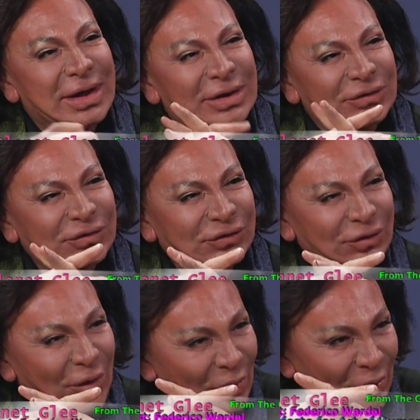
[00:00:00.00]

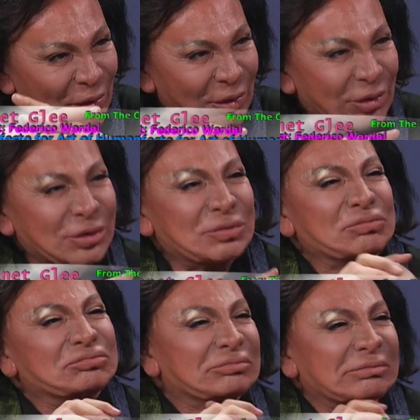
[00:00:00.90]

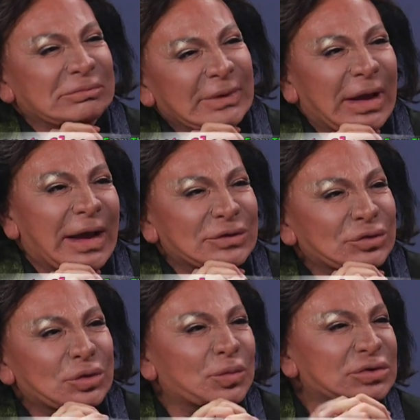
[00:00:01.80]
So, I
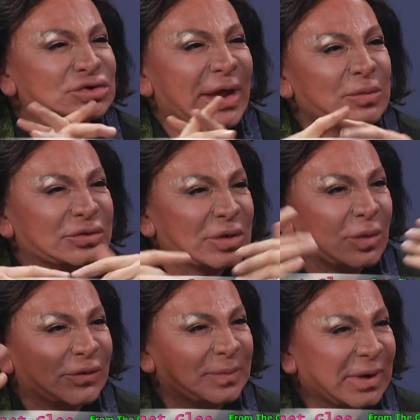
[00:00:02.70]
don't know which language I
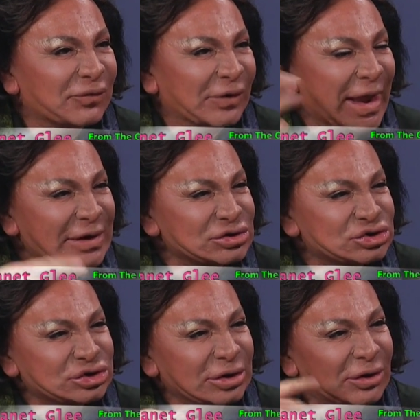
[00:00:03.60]
will speak,
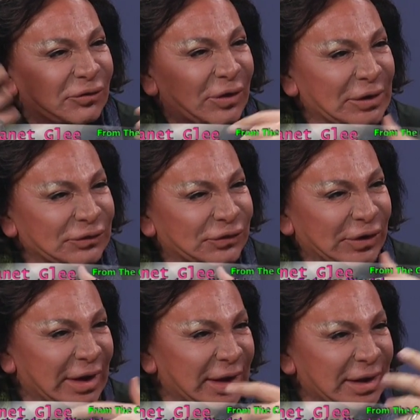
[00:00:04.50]
French,
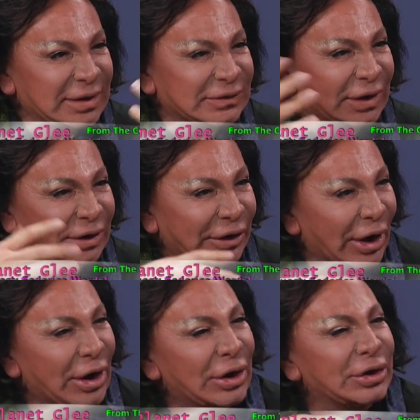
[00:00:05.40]
français,
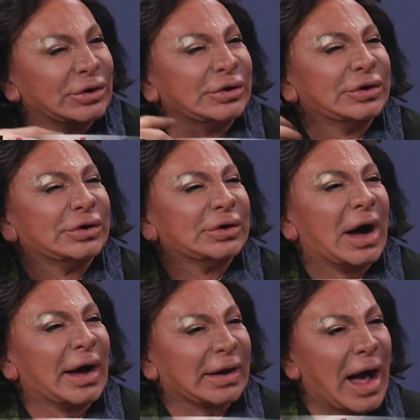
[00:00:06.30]
italien,
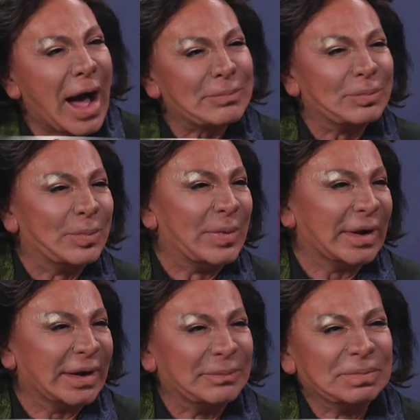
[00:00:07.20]

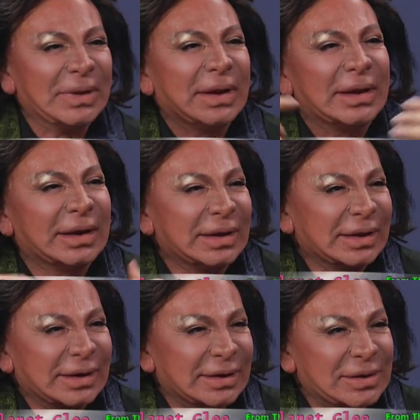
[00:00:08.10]
arabe,
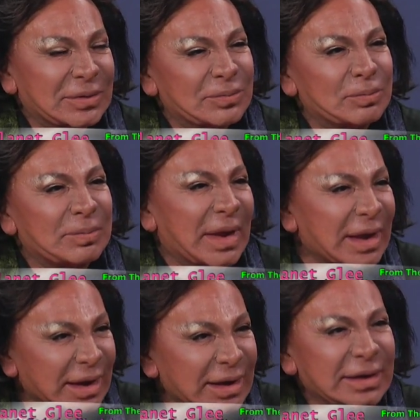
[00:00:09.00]

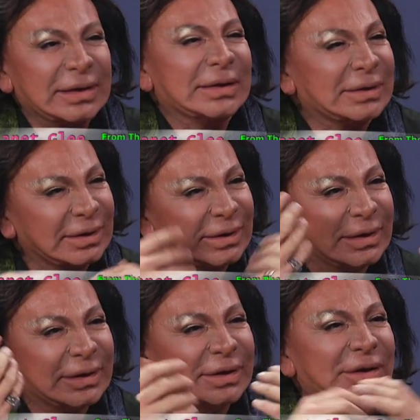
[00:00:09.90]
mais
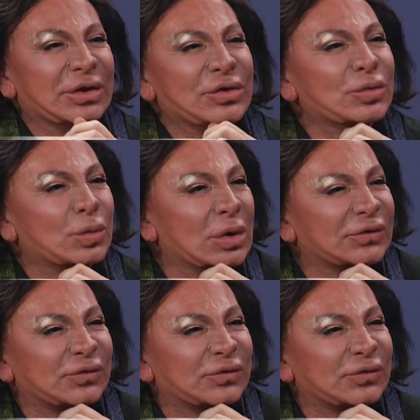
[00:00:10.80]
you was